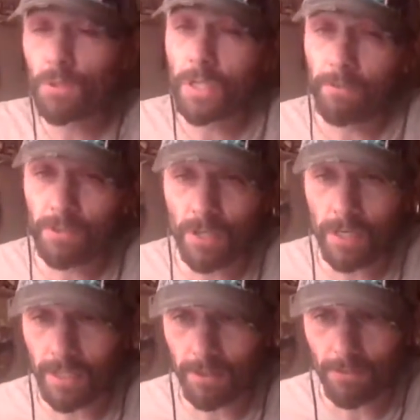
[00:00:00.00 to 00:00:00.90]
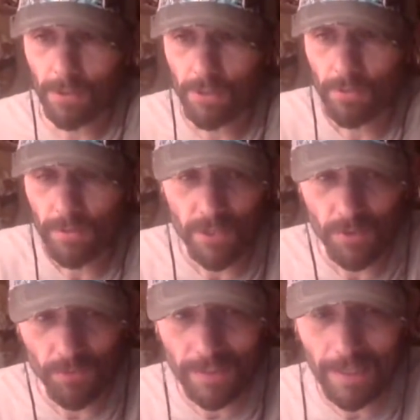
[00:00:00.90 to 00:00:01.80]
slate. We try to kind of rush through as much as
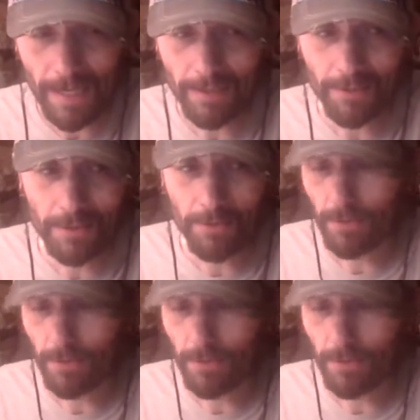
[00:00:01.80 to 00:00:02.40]
we can. I know